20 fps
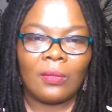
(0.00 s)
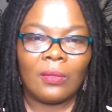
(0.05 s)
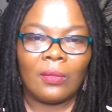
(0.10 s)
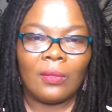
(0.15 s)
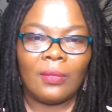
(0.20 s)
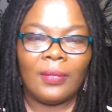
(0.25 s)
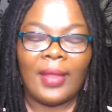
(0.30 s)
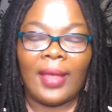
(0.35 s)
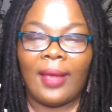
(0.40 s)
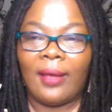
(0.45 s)

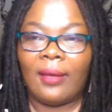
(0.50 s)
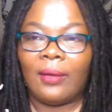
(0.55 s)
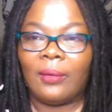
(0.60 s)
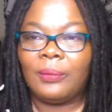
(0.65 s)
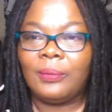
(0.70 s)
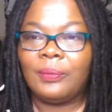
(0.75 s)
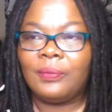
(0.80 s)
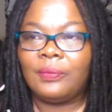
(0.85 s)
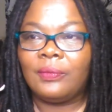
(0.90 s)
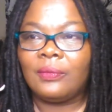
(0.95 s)

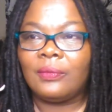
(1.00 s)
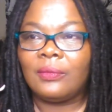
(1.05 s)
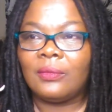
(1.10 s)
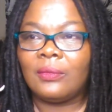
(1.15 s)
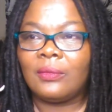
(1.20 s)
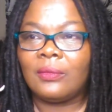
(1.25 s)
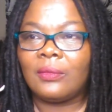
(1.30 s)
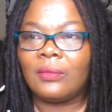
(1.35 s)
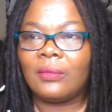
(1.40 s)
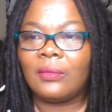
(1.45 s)
Now,
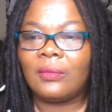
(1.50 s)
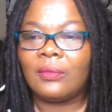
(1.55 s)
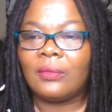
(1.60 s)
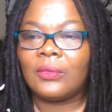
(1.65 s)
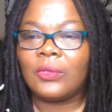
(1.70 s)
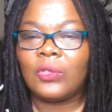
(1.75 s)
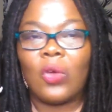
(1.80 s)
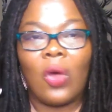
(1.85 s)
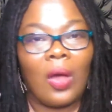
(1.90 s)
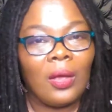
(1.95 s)

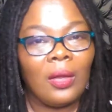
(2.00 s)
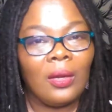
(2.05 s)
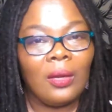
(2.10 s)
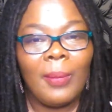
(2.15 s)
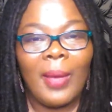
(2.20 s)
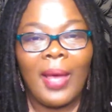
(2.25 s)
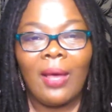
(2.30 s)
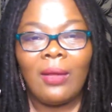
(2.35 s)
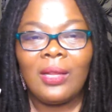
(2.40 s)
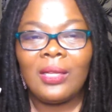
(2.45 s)
talking
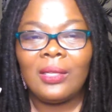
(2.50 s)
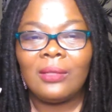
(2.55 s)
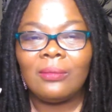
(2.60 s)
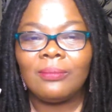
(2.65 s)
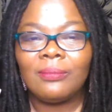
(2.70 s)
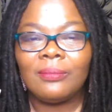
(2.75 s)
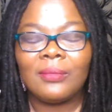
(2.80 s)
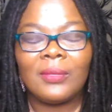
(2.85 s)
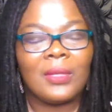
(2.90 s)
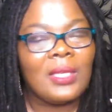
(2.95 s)
about it,
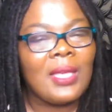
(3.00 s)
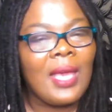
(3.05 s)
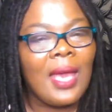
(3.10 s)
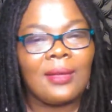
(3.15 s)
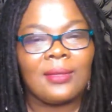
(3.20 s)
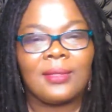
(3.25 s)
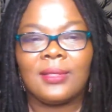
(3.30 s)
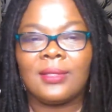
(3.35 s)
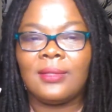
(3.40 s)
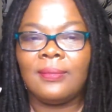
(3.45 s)

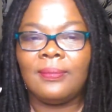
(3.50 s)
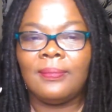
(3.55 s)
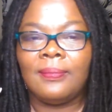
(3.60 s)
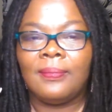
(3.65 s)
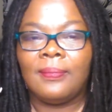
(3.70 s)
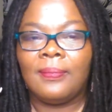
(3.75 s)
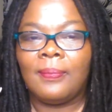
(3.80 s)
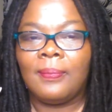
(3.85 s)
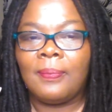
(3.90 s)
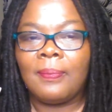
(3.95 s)
yes,
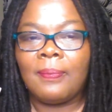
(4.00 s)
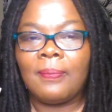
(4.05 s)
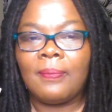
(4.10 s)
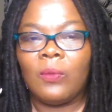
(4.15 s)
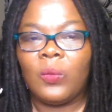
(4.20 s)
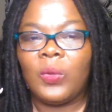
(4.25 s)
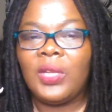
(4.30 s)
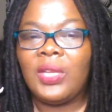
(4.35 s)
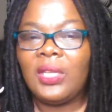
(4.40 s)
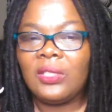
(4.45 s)

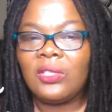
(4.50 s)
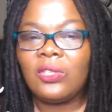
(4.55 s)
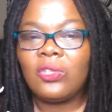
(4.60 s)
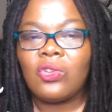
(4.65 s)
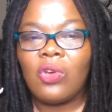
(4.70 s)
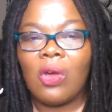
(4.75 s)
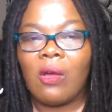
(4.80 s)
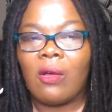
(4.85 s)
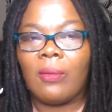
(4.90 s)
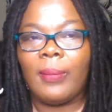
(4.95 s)
we need to
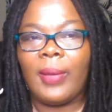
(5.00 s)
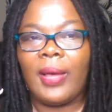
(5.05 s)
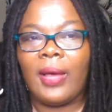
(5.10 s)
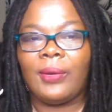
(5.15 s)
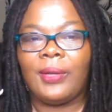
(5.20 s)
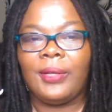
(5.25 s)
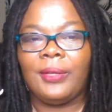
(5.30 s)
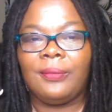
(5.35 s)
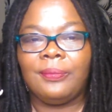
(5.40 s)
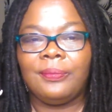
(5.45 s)
talk
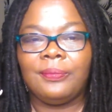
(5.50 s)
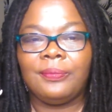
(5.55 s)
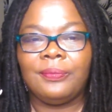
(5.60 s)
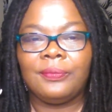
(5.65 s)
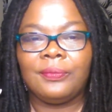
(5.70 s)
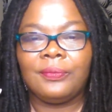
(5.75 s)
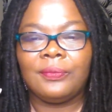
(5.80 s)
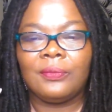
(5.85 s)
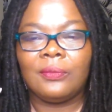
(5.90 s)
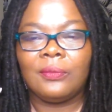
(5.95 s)
about it.
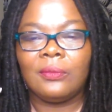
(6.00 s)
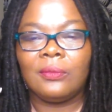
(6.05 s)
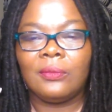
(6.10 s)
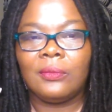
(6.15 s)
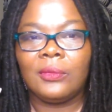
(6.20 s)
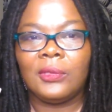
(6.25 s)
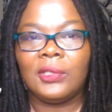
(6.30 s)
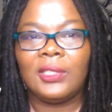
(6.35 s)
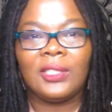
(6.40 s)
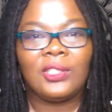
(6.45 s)

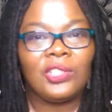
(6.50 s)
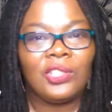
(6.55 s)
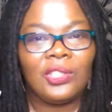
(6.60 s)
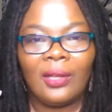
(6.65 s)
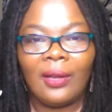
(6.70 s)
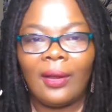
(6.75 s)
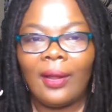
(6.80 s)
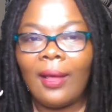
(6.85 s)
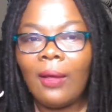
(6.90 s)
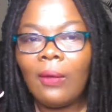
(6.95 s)
Dishing
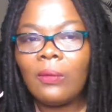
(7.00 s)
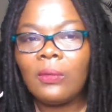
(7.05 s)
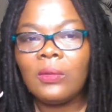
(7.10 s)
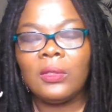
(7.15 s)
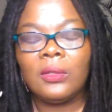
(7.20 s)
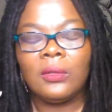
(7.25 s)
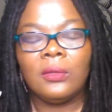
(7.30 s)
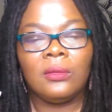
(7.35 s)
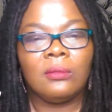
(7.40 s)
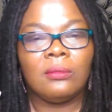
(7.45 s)
it out,
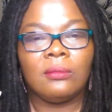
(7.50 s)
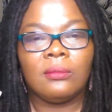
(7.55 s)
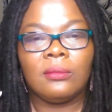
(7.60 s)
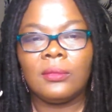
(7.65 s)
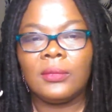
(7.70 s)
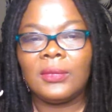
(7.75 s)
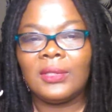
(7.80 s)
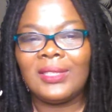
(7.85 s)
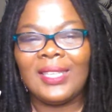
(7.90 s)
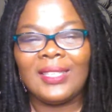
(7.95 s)

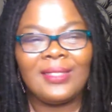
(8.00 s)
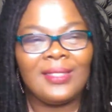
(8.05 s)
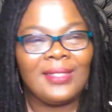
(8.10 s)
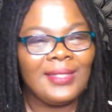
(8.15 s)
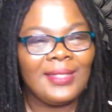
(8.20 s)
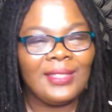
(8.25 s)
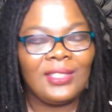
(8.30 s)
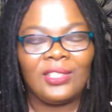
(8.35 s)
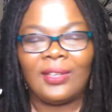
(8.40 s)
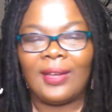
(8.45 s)
let's
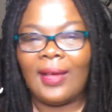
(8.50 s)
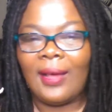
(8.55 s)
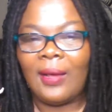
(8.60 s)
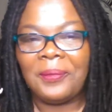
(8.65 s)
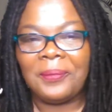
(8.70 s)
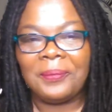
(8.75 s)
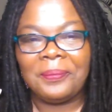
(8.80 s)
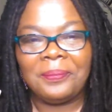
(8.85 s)
dish it out.